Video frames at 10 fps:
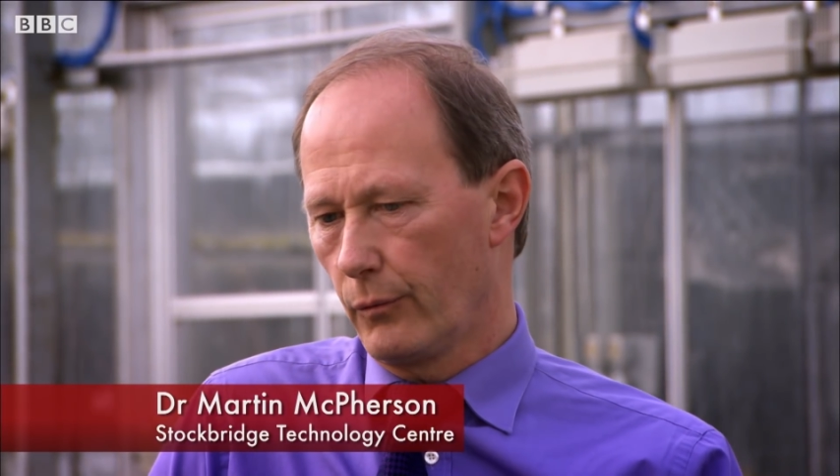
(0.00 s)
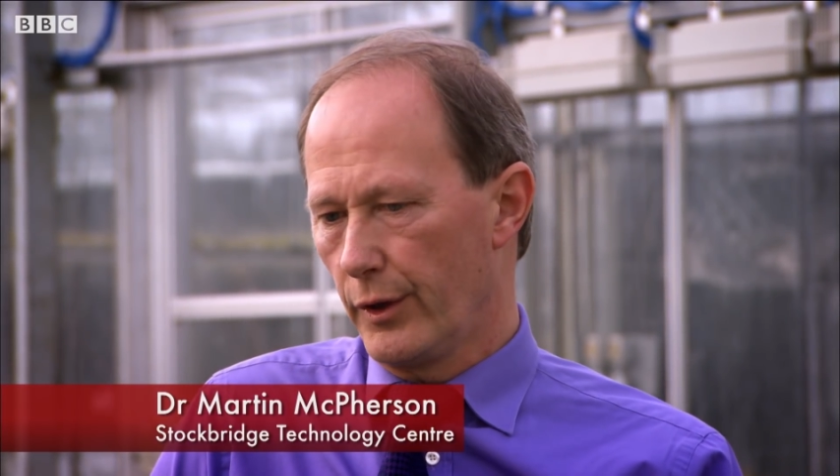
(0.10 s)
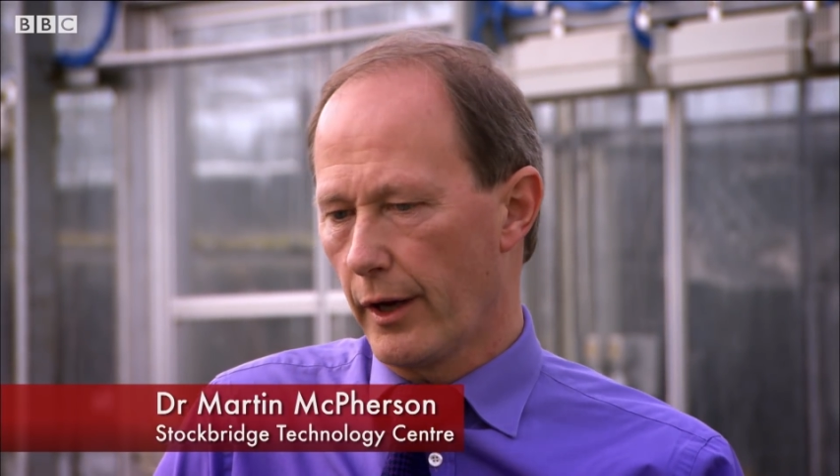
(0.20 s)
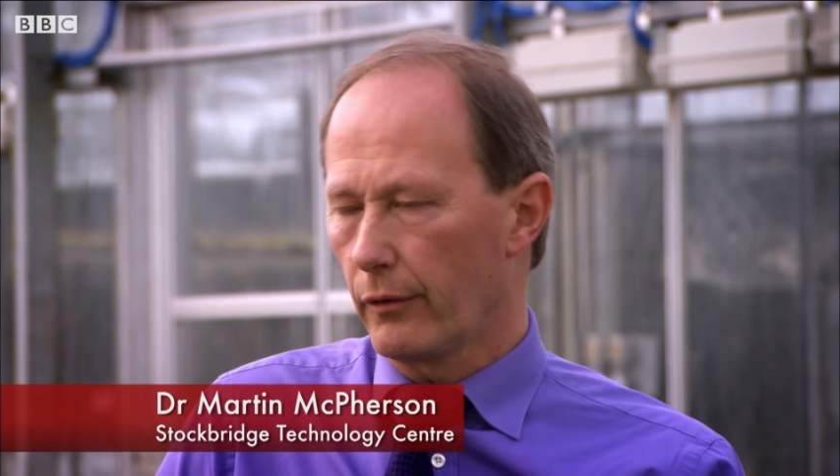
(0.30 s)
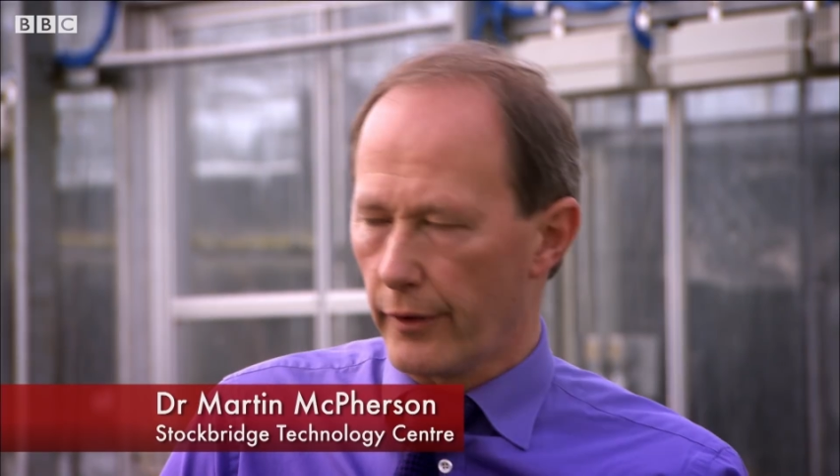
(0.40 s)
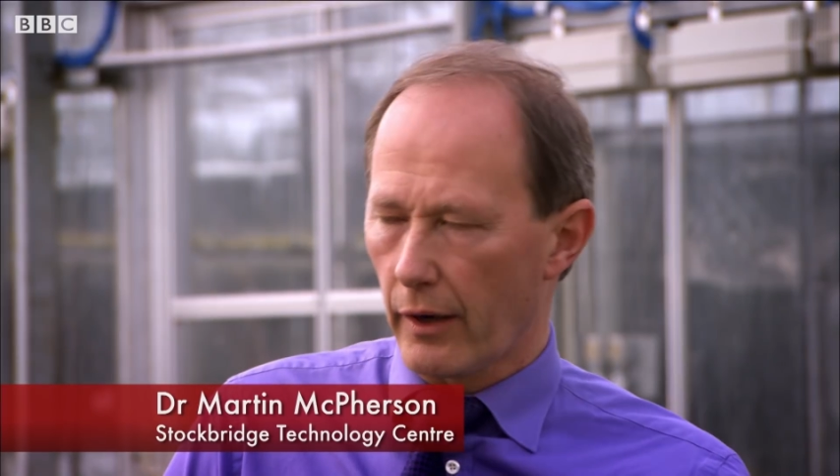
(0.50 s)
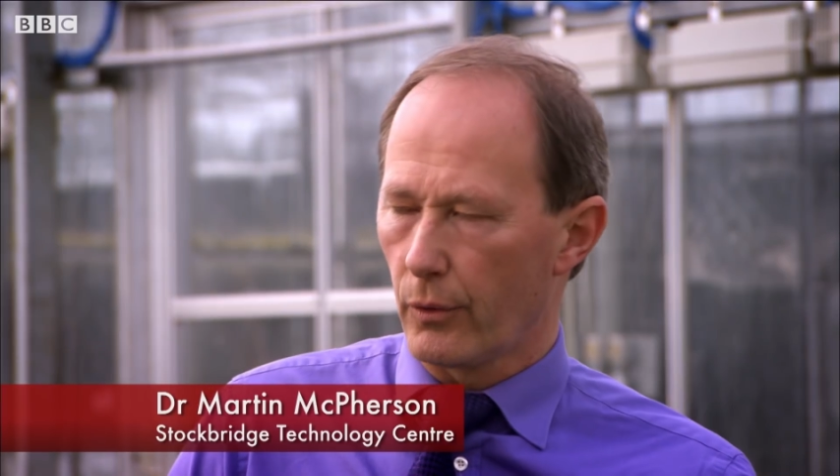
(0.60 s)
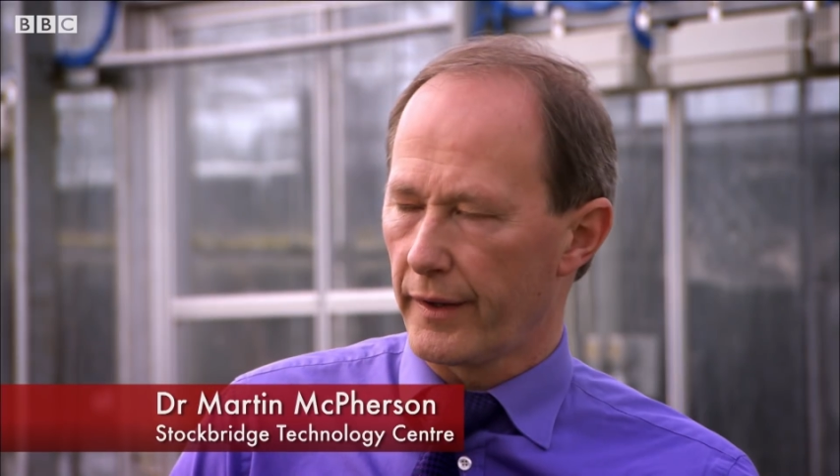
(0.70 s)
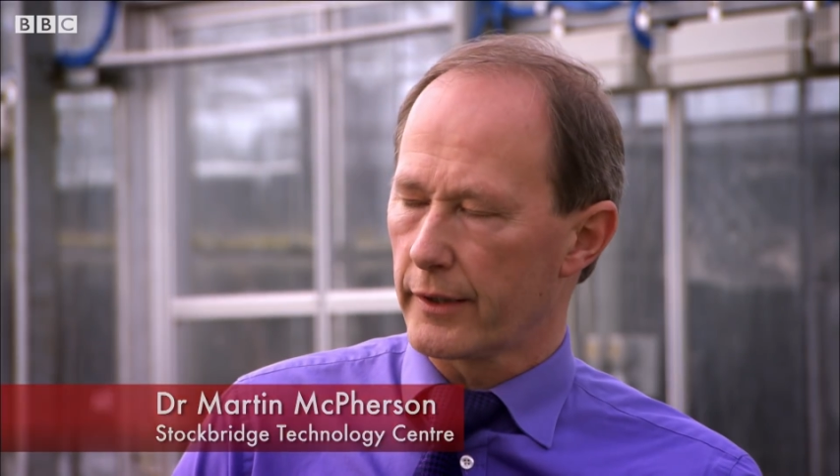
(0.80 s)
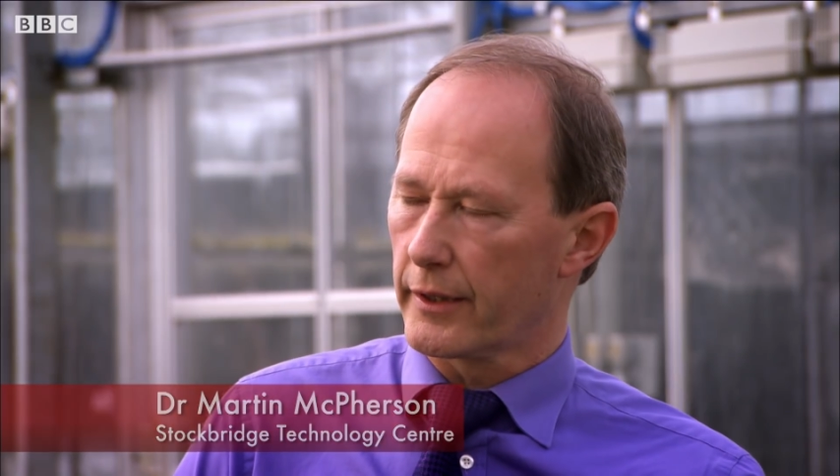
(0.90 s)
We don't know
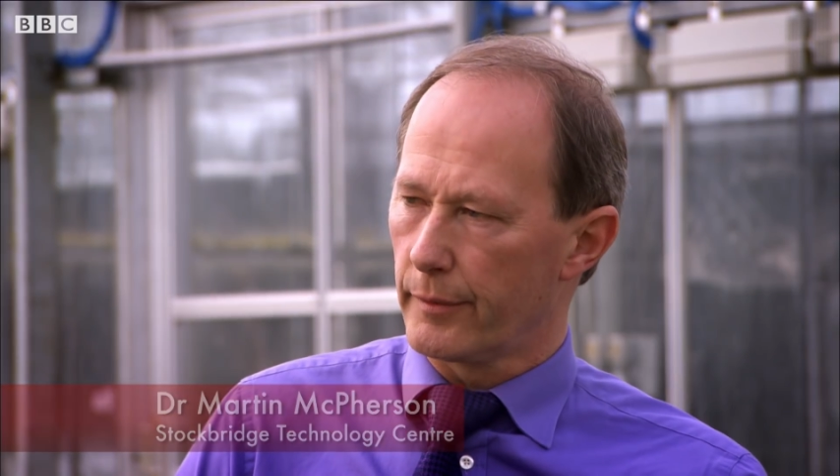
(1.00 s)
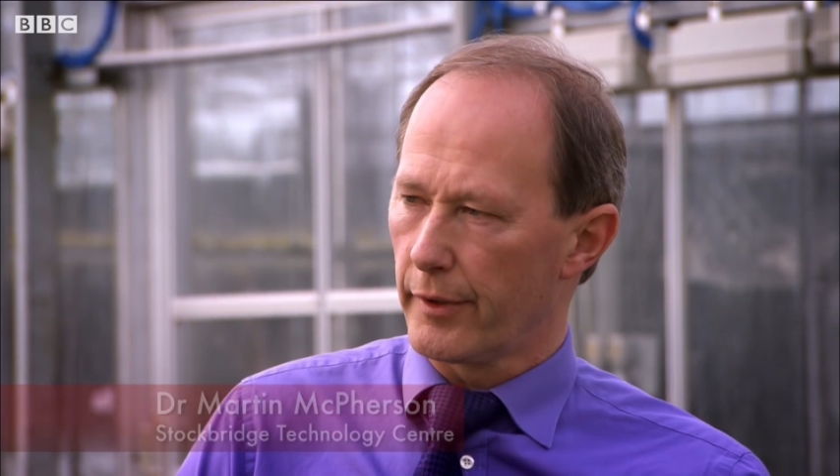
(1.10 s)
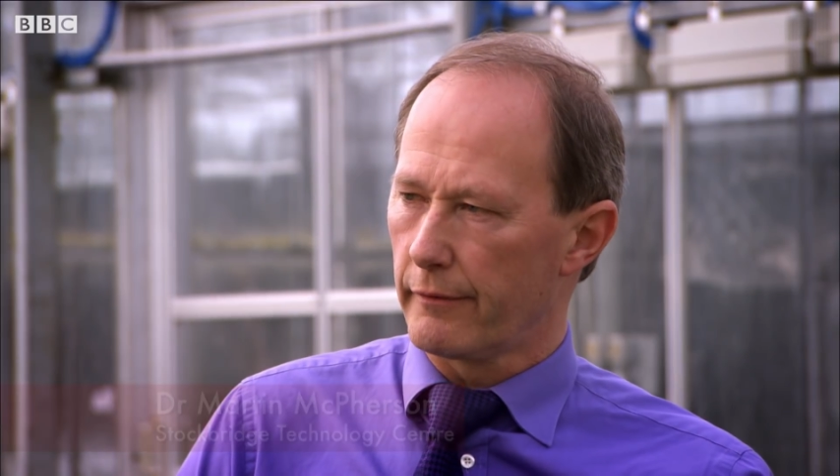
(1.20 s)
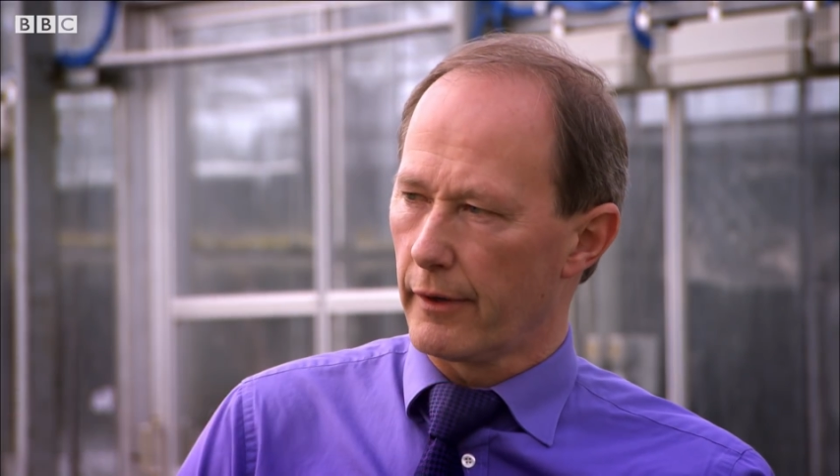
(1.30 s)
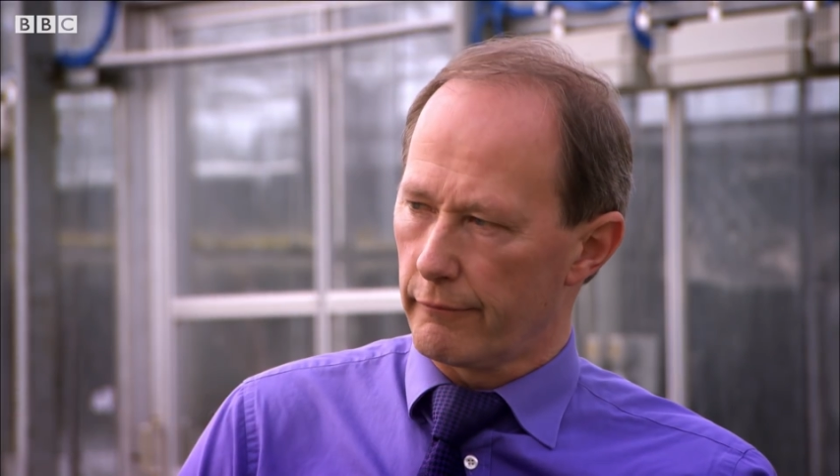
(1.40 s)
whether that's going to be